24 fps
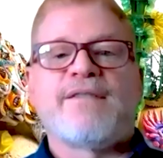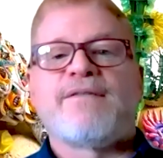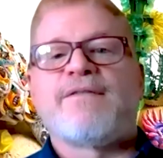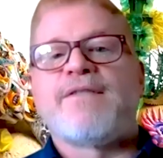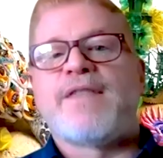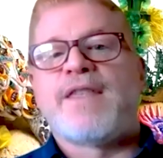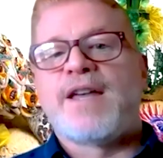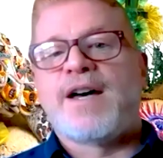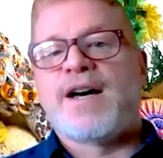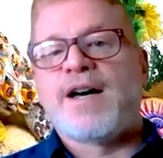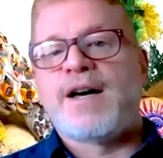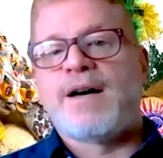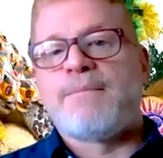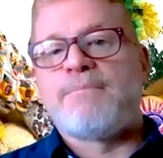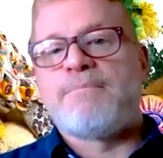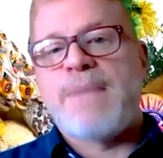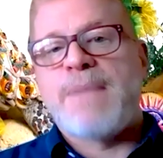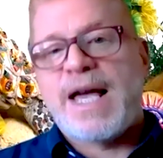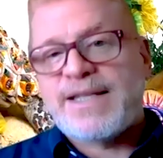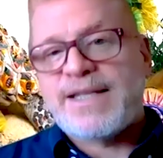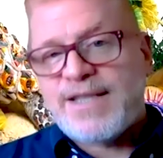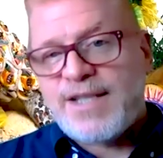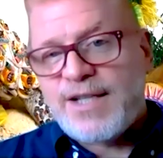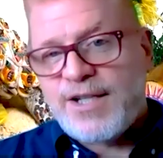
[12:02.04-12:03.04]
of the
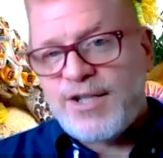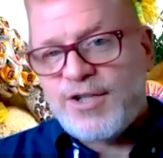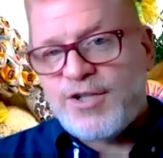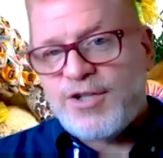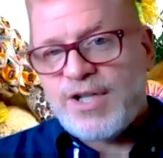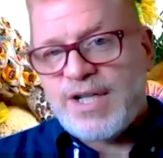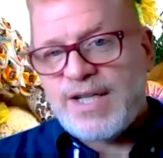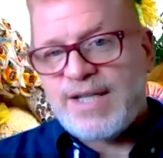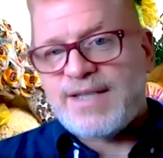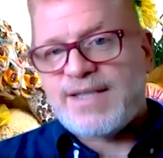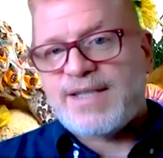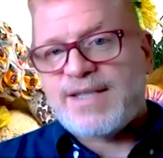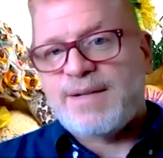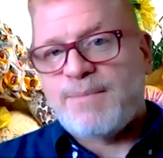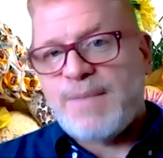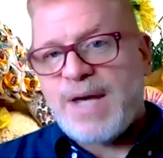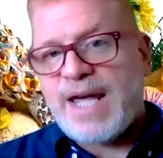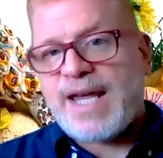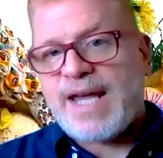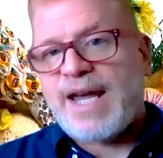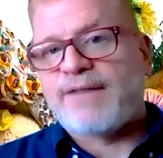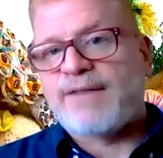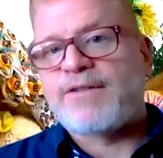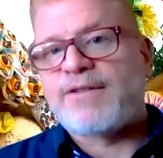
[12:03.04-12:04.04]
message is to
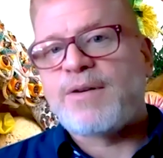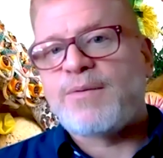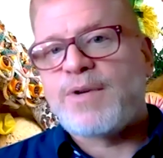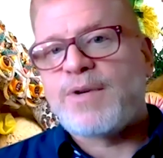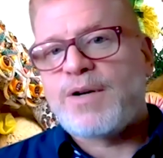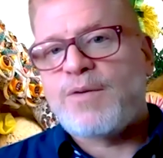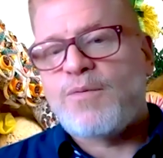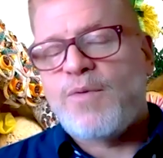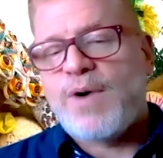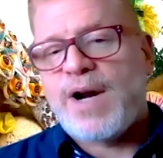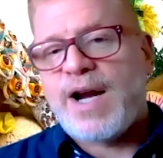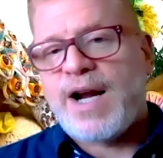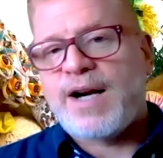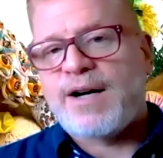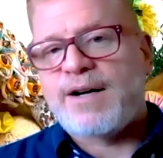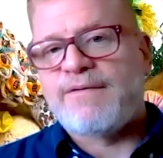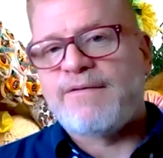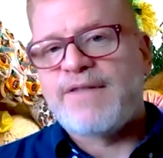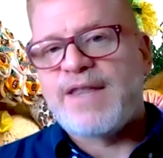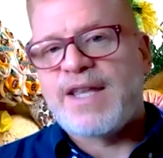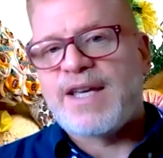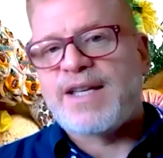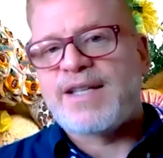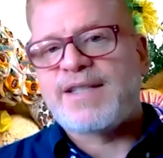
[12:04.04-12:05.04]
make everyone aware
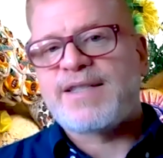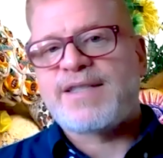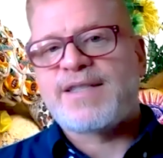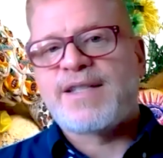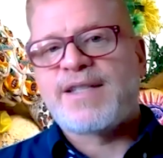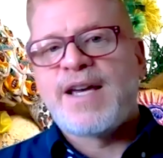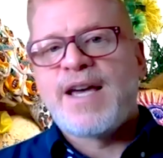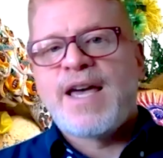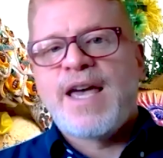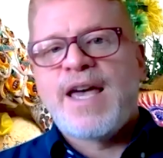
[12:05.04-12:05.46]
of this